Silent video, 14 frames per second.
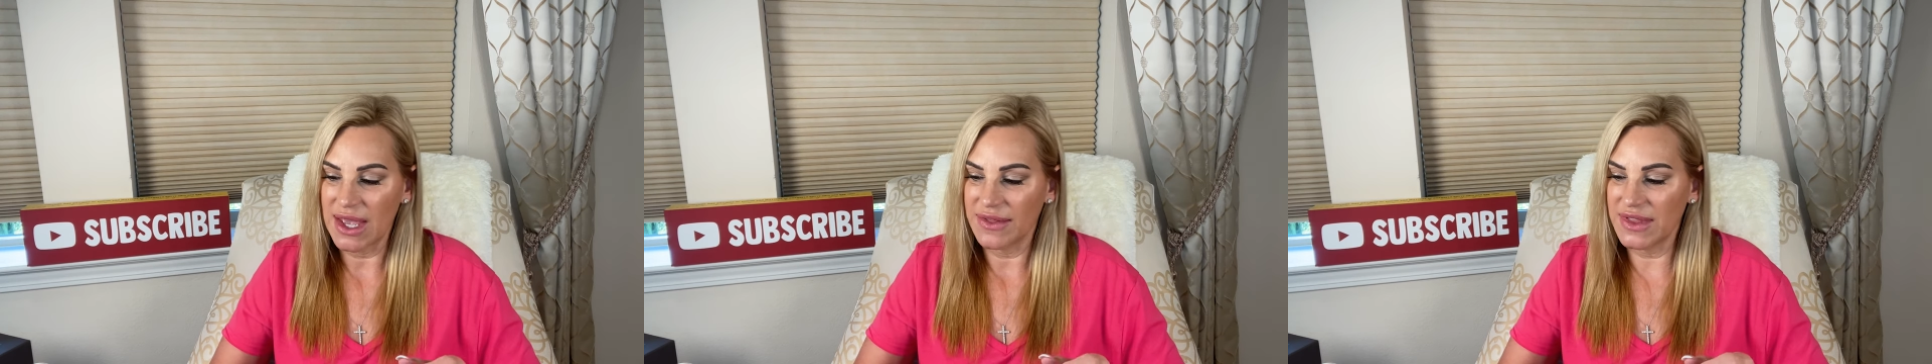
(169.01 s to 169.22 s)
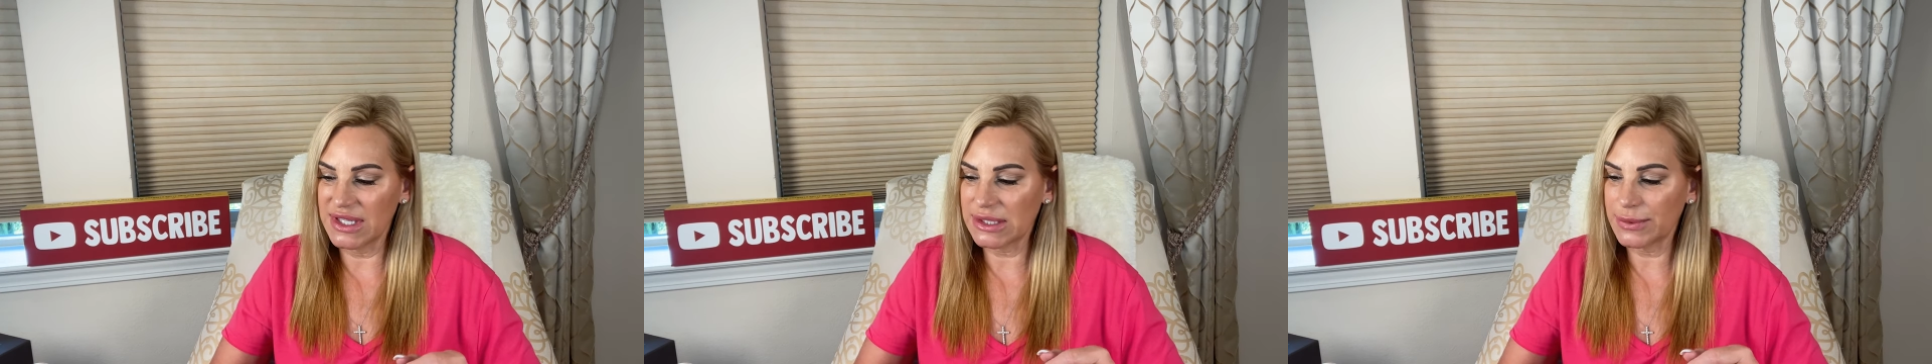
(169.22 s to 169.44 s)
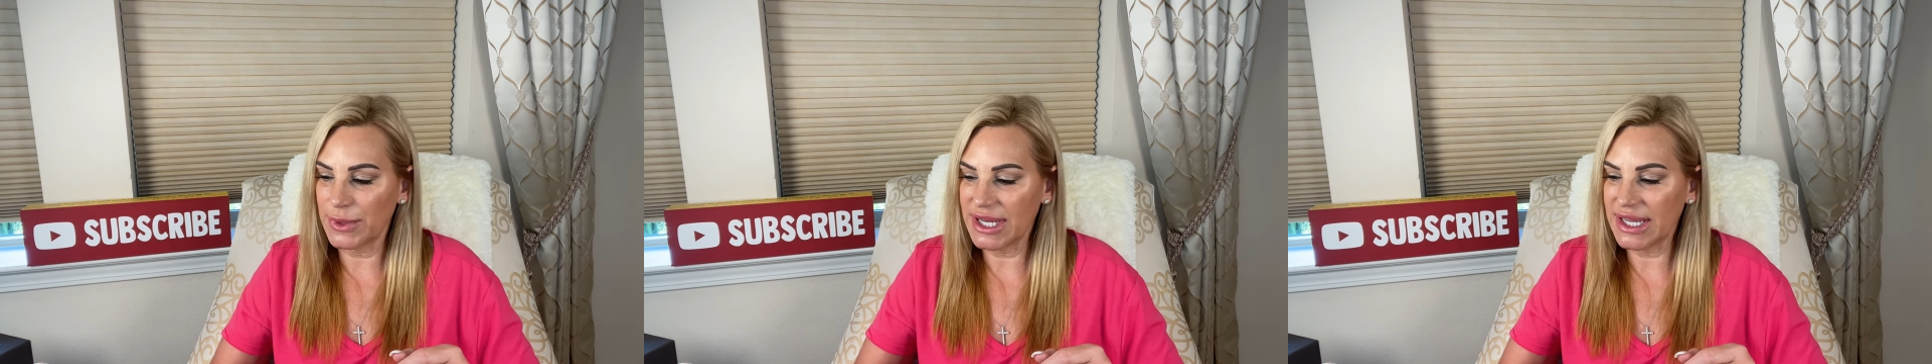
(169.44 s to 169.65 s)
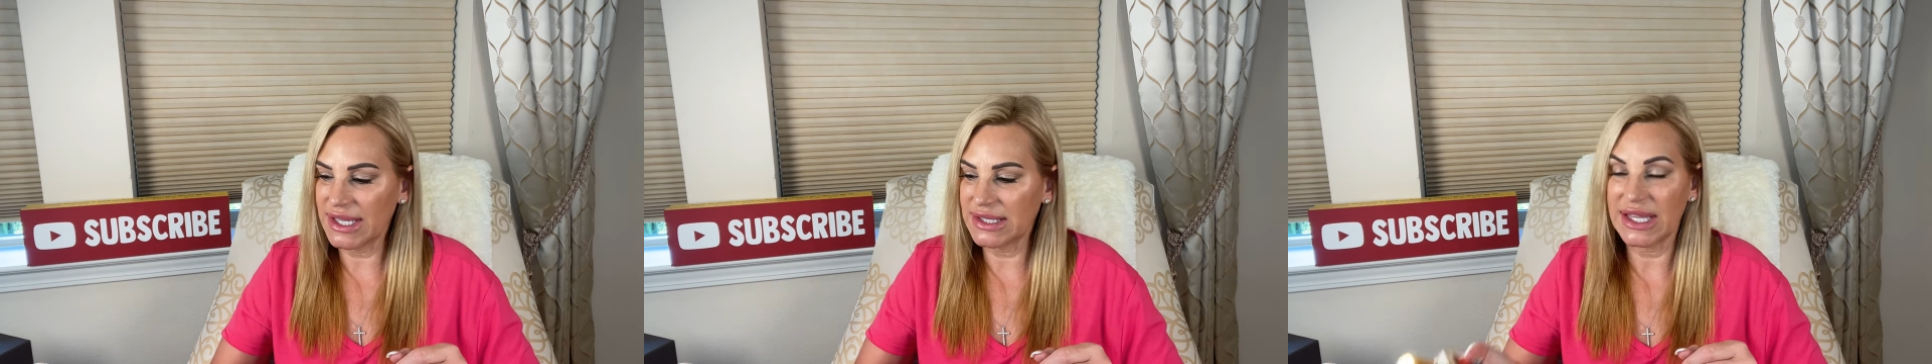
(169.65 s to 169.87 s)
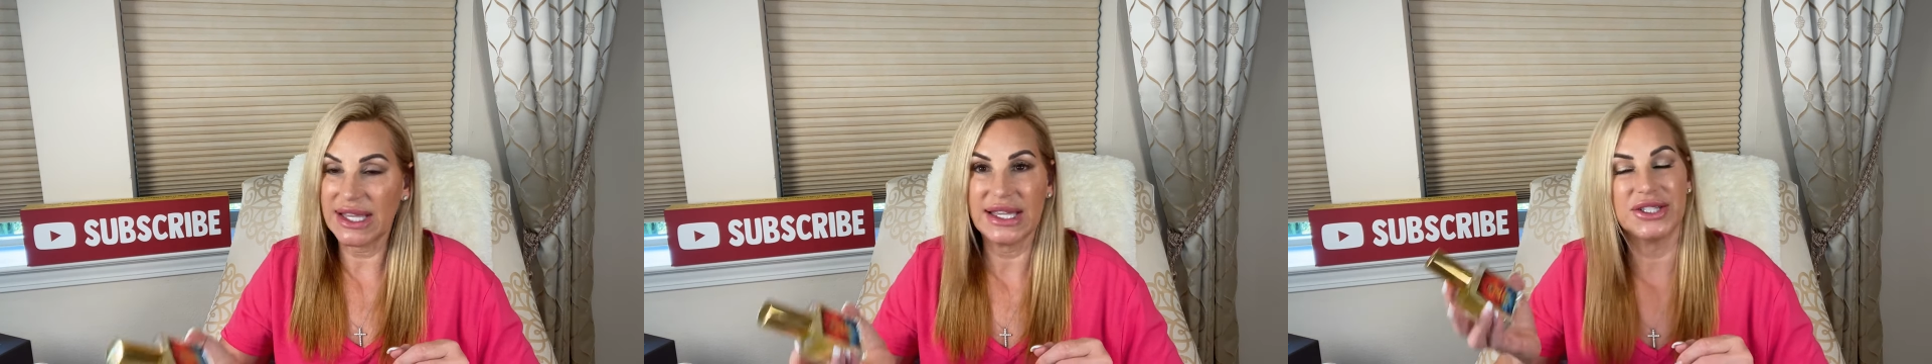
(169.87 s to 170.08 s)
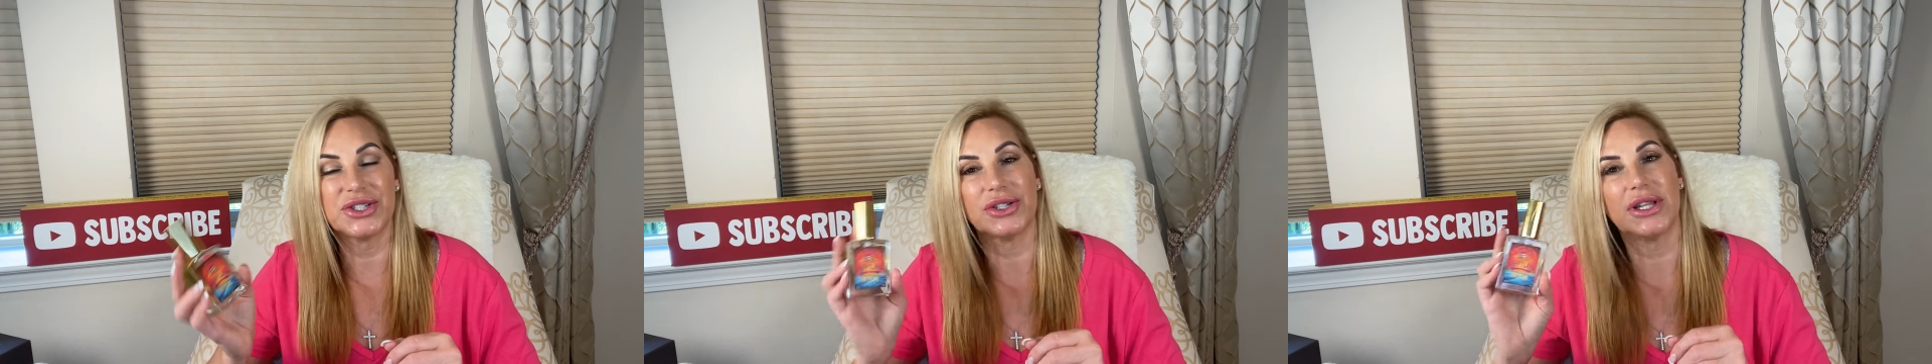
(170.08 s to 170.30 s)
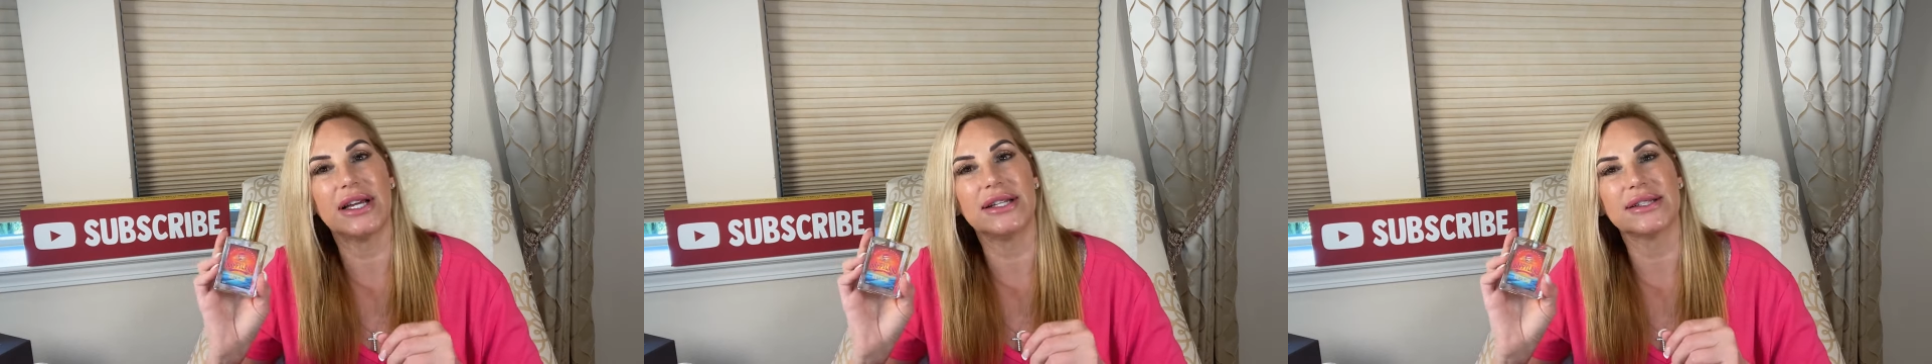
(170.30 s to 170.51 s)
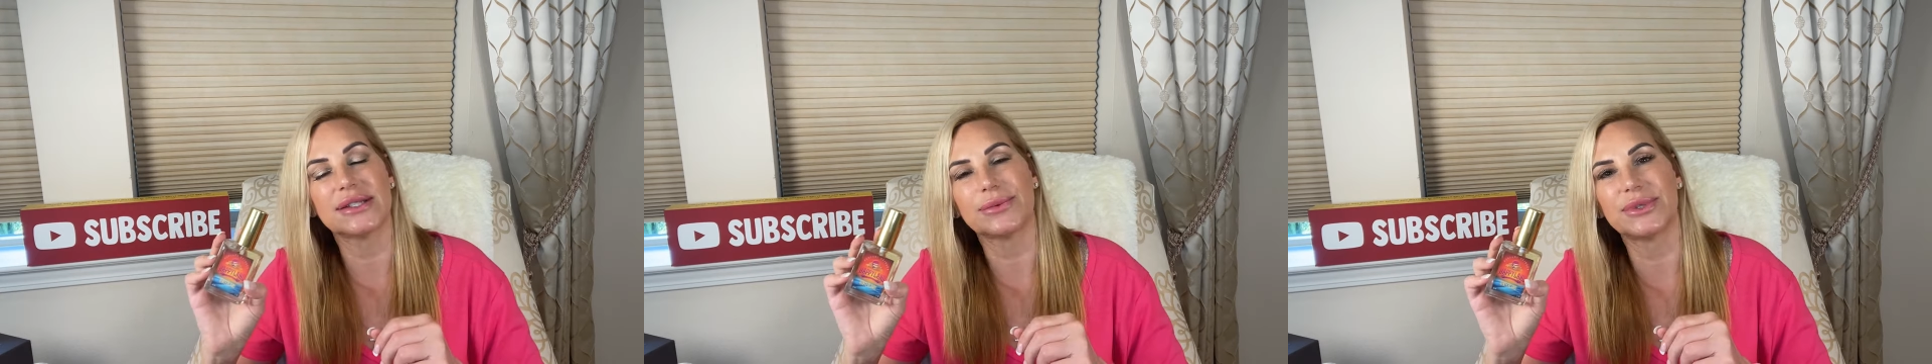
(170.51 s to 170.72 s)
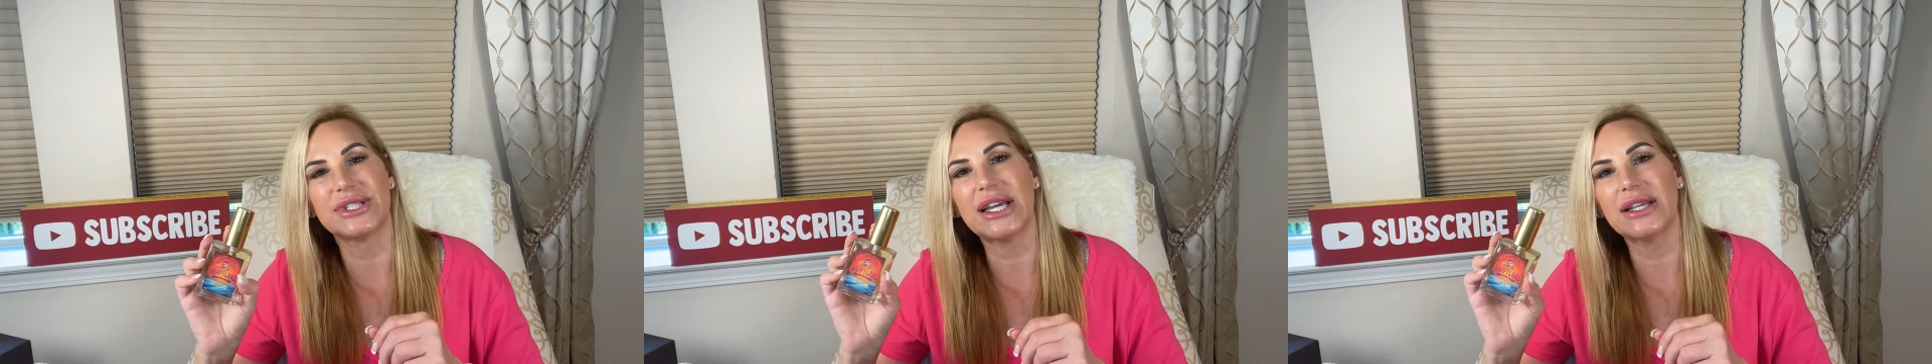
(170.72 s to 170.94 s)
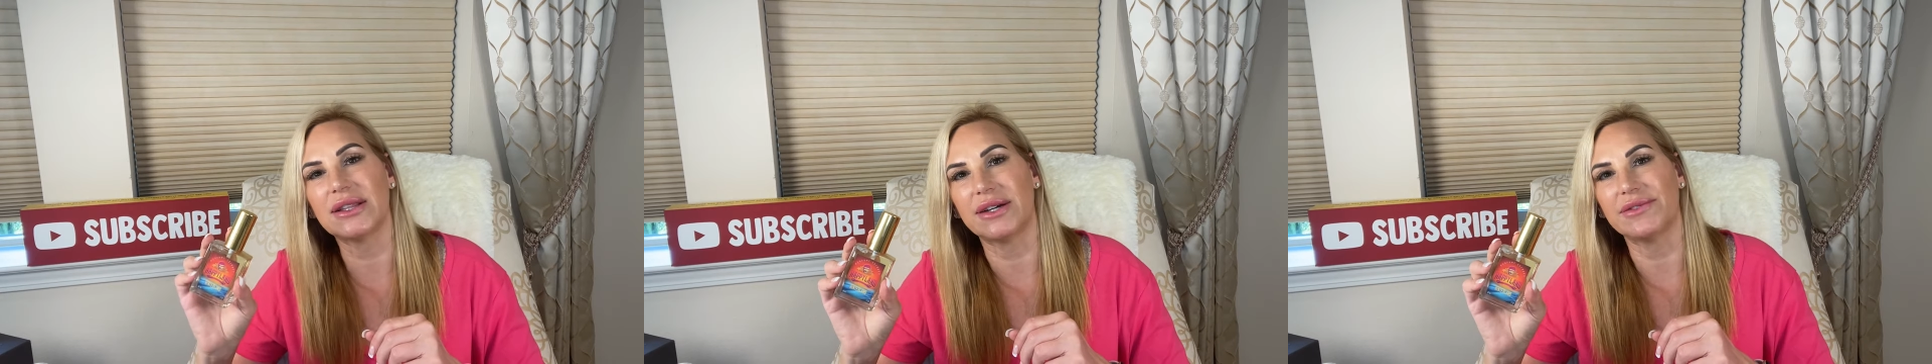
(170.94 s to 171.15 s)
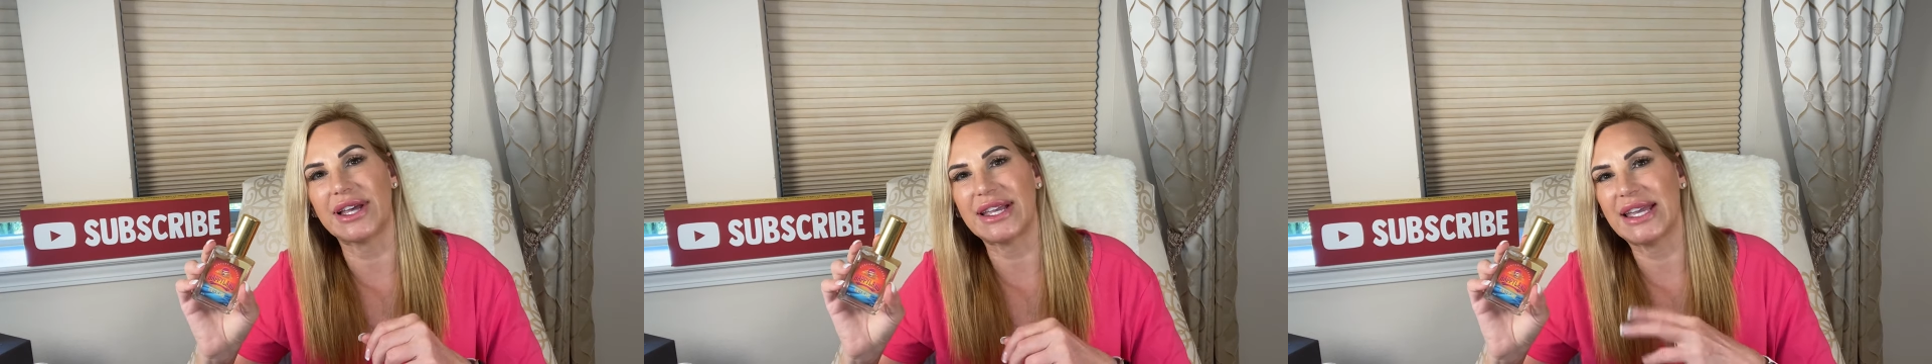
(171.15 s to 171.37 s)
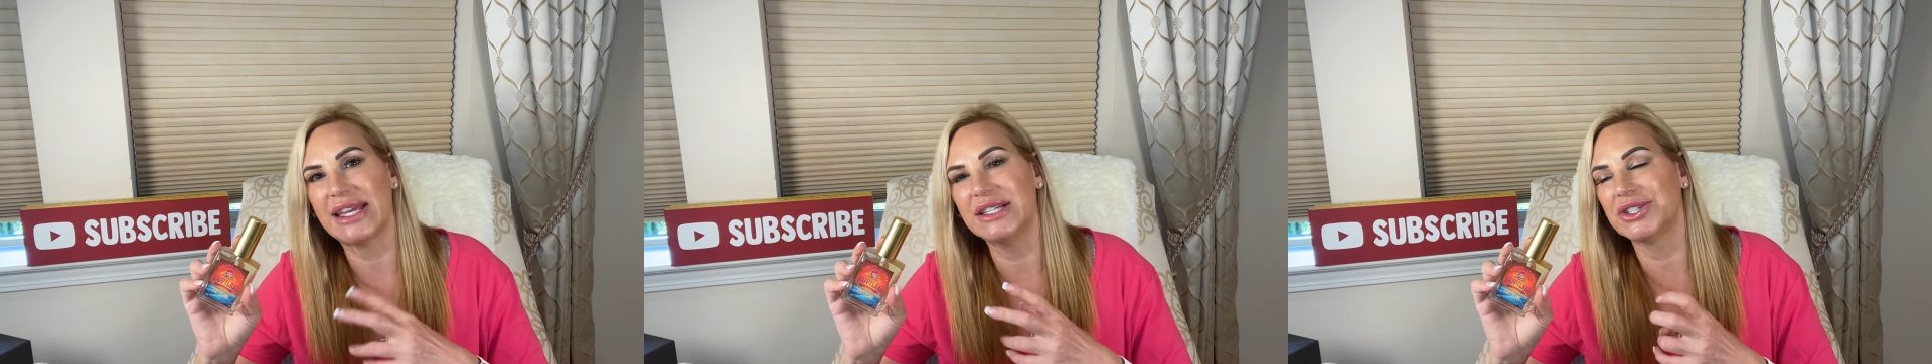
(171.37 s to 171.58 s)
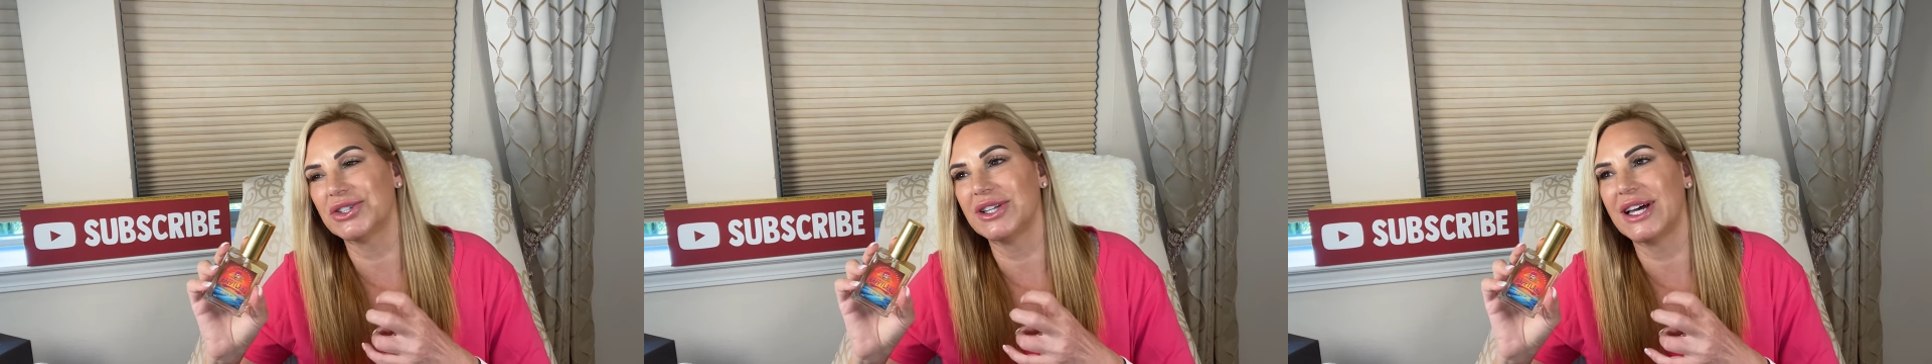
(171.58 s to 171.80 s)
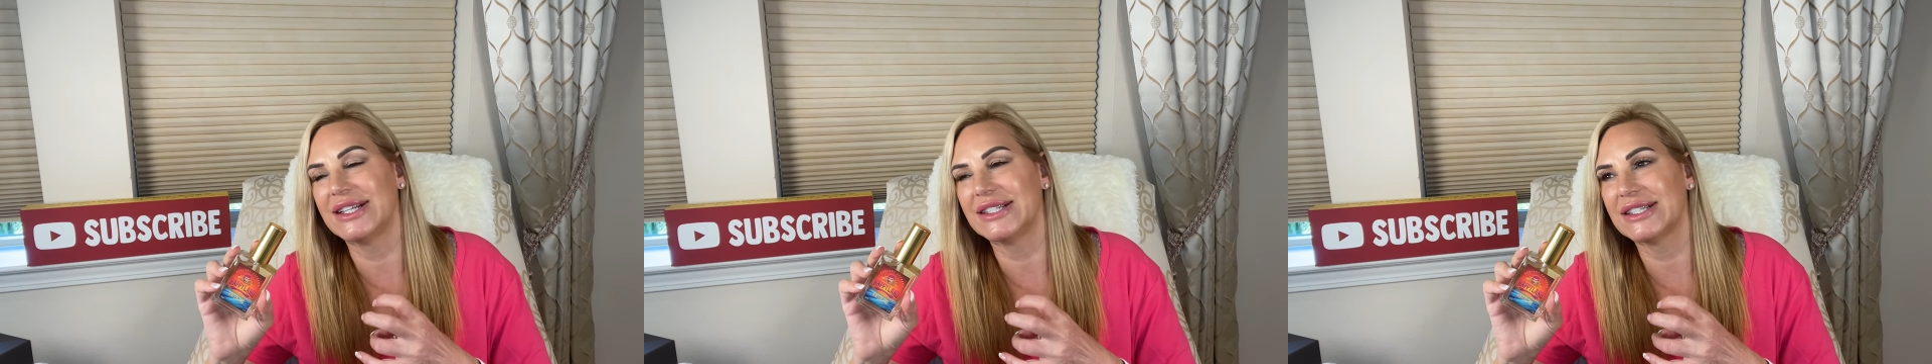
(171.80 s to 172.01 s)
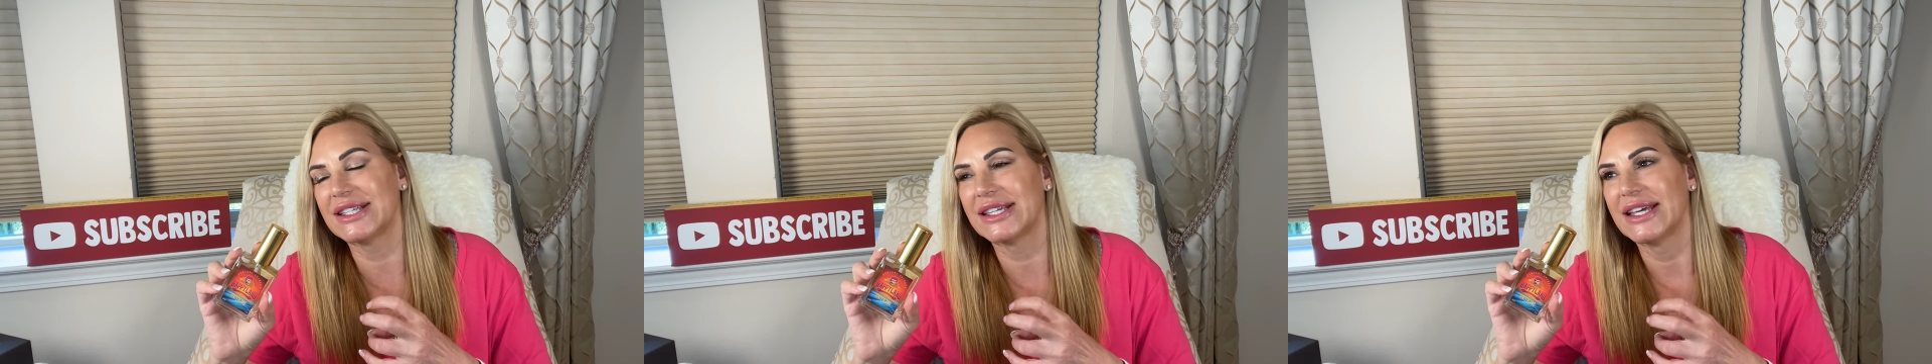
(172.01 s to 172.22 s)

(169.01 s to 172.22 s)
This one is Hinterland, which I love. Like, Hinterland